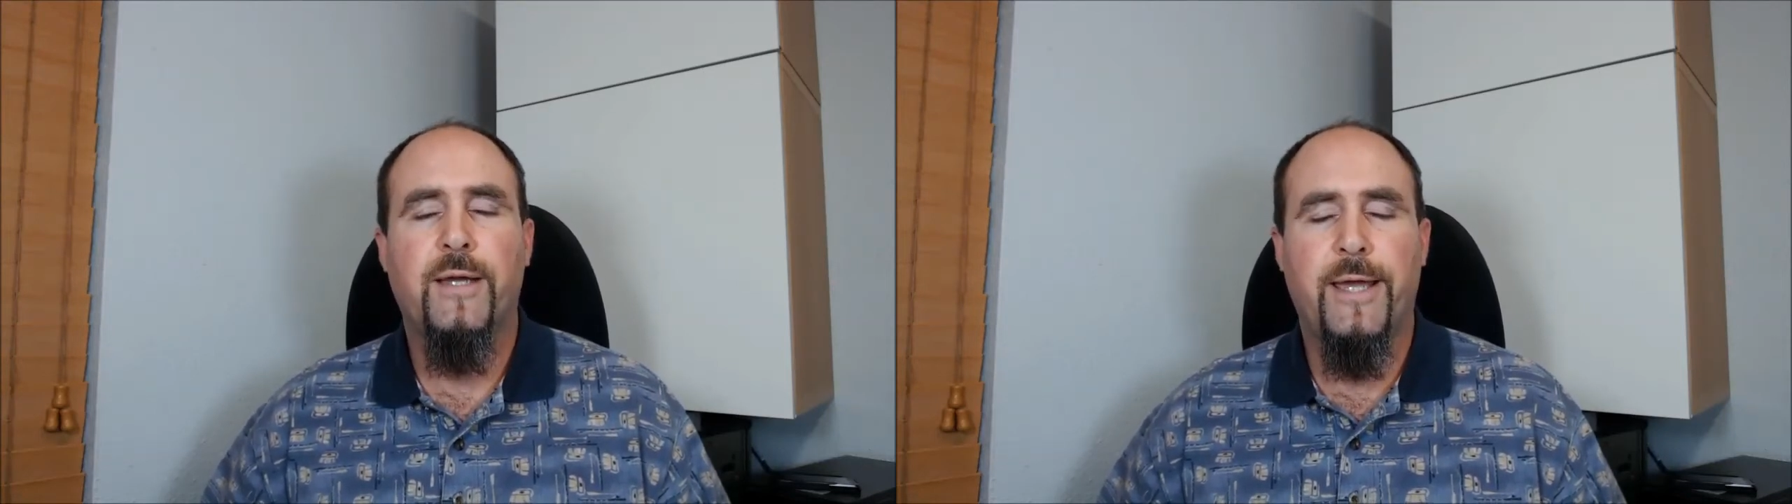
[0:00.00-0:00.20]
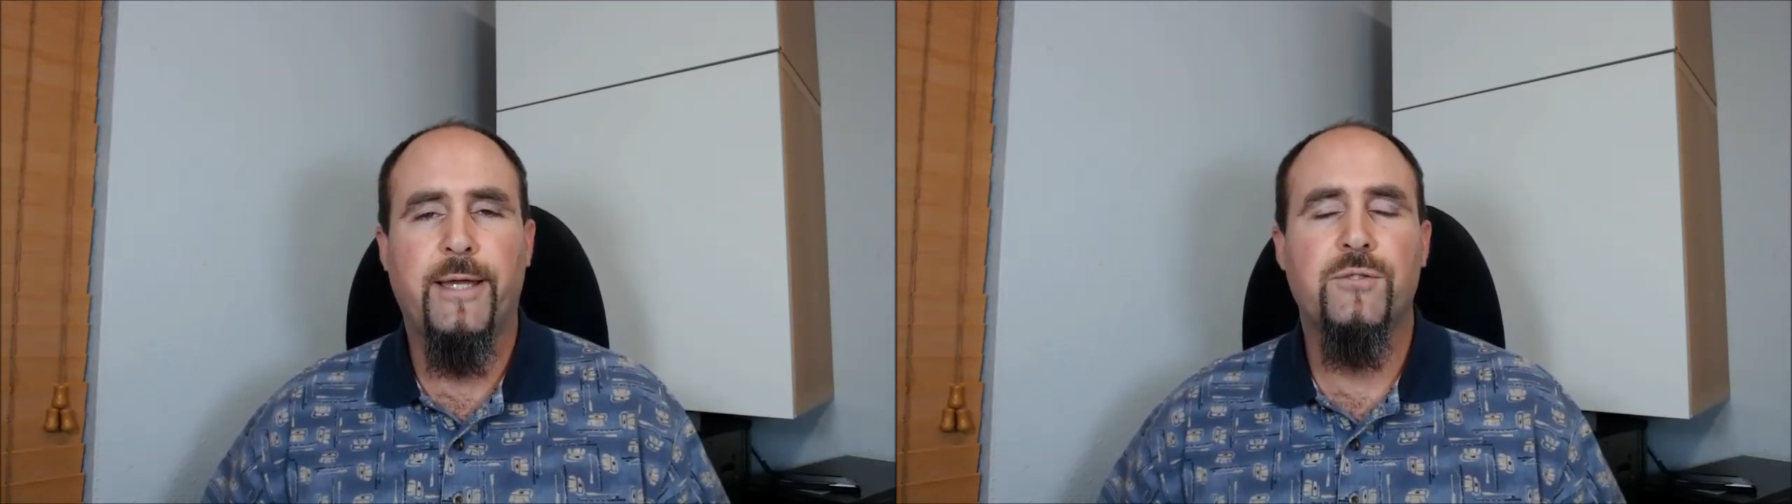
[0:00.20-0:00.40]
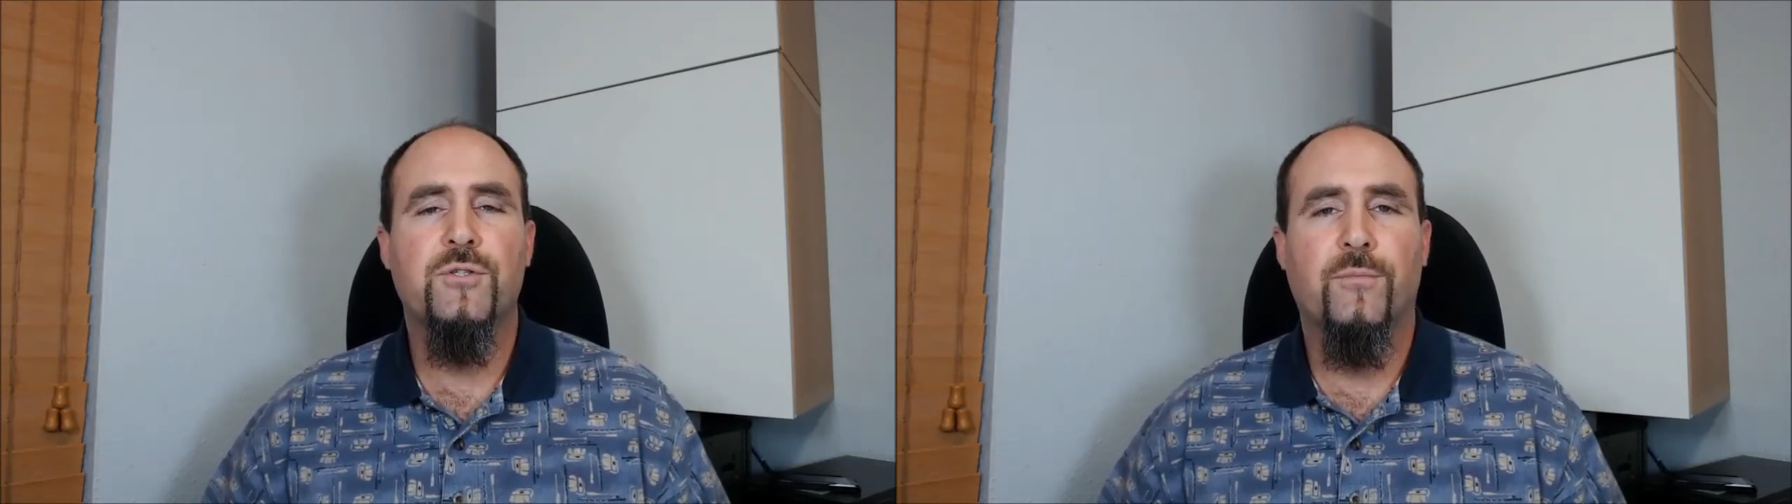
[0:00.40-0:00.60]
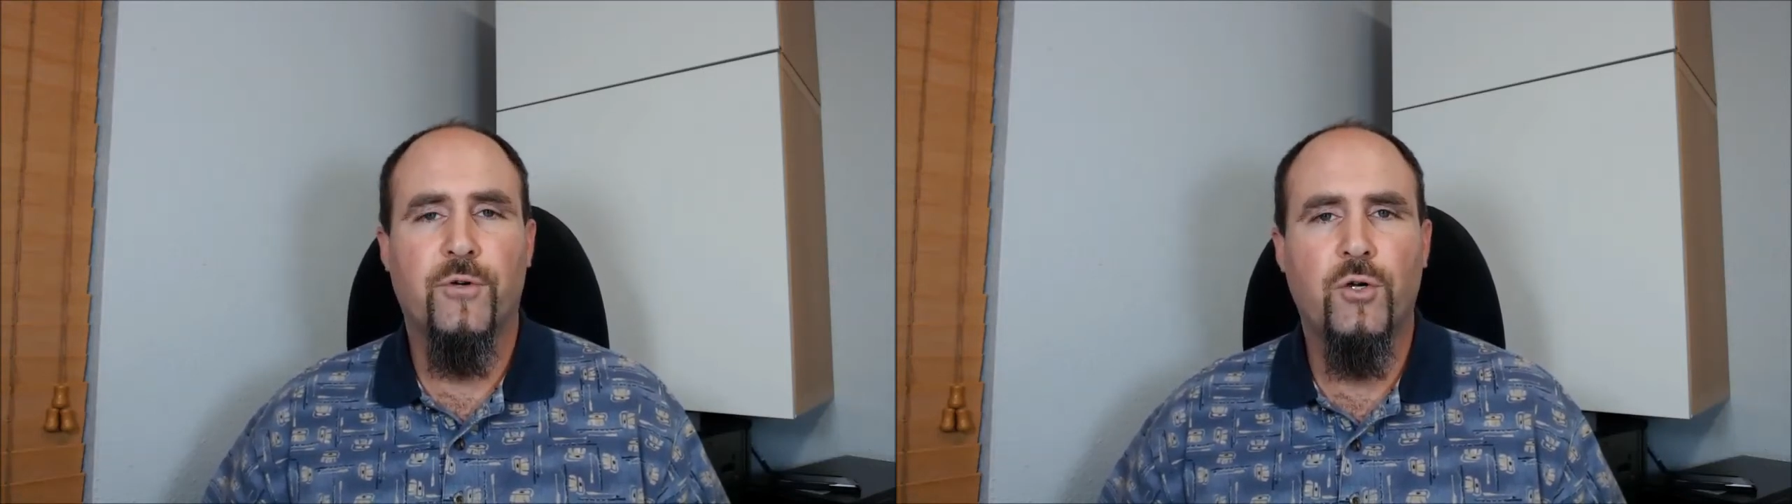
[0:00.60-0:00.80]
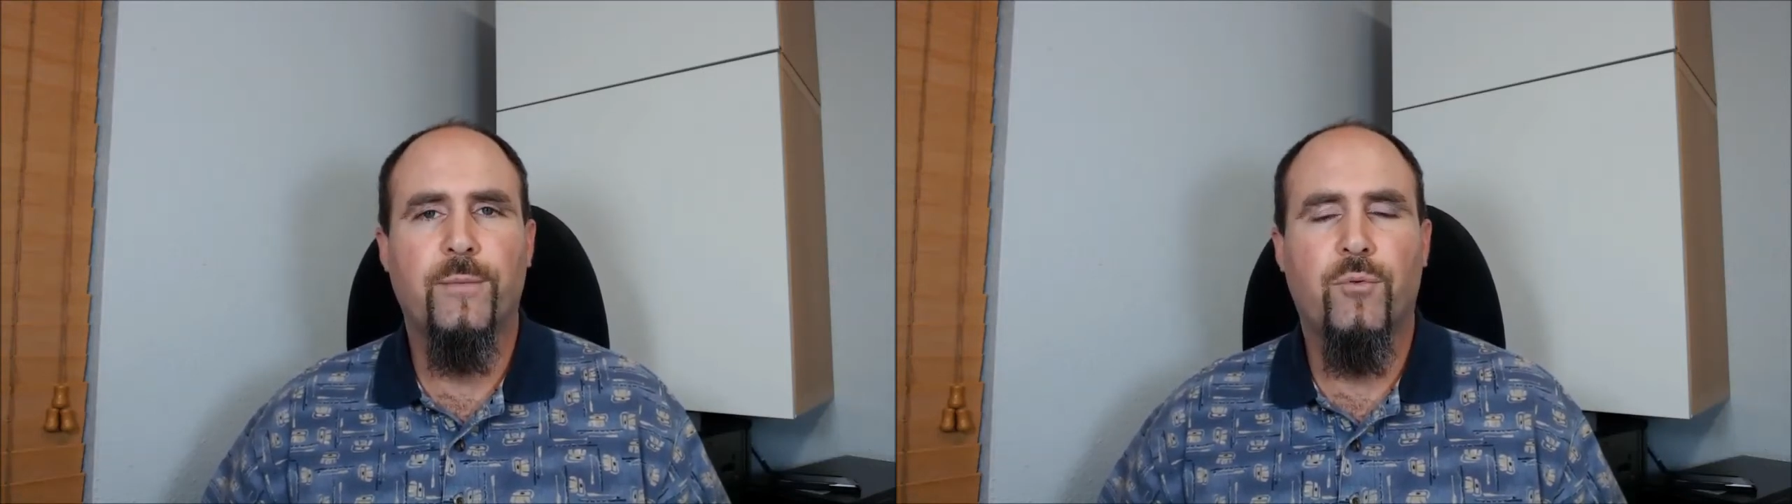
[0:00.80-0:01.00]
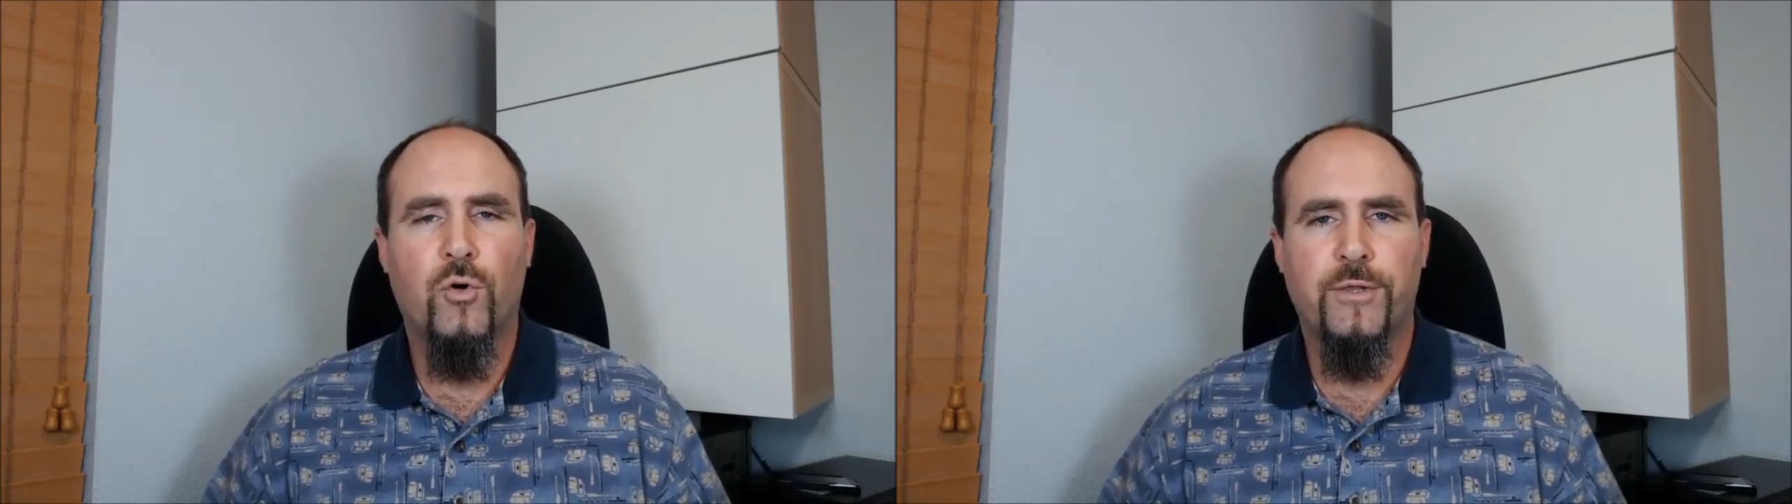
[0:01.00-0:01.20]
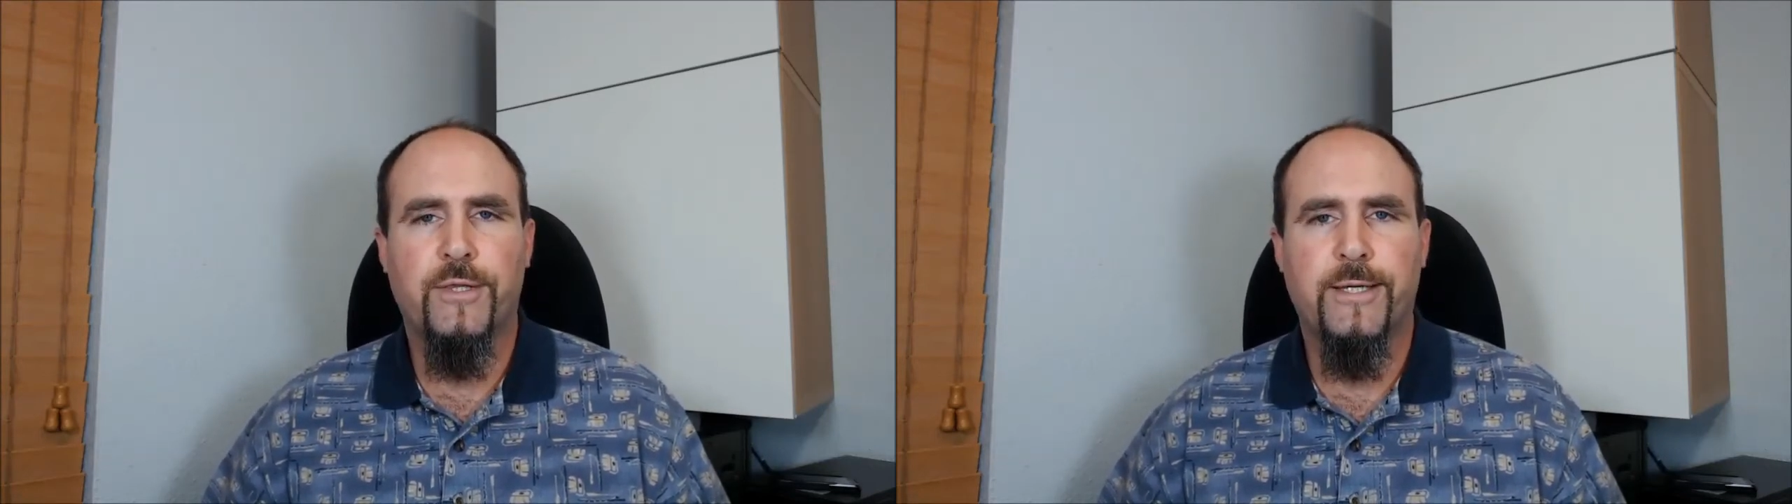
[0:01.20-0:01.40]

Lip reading: and some very important